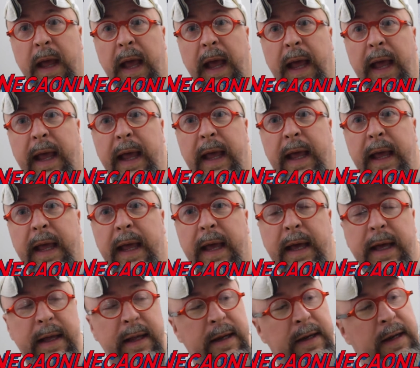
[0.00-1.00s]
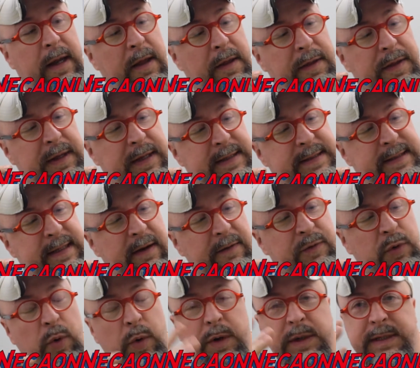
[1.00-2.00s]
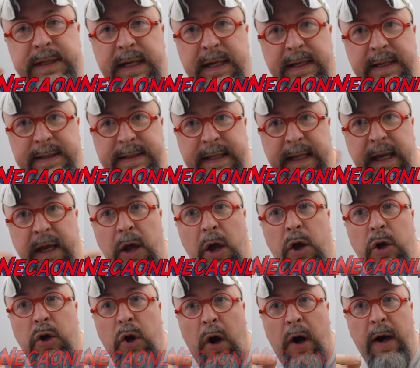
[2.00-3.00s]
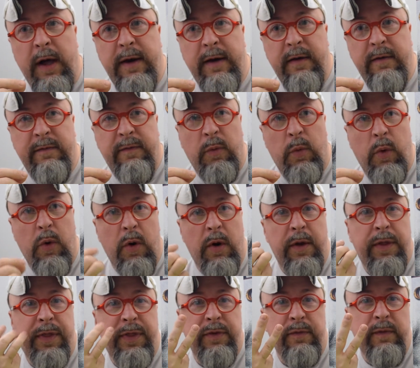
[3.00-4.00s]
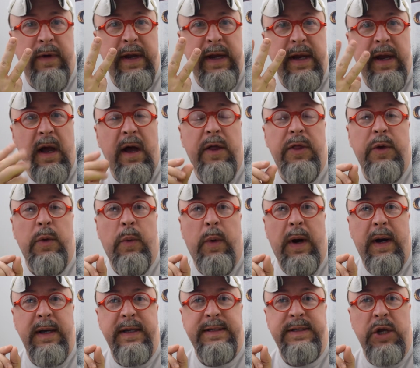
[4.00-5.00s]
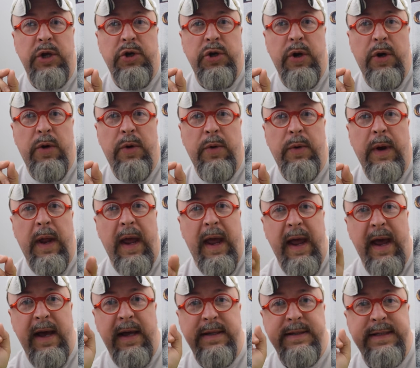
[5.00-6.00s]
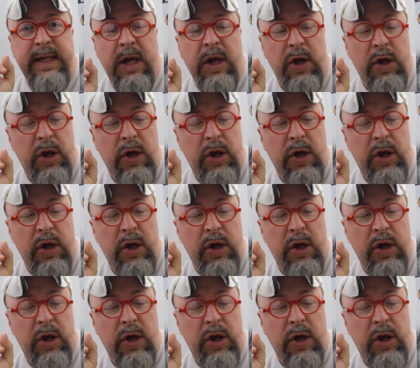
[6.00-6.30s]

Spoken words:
and this of course is the God of War 3, otherwise known as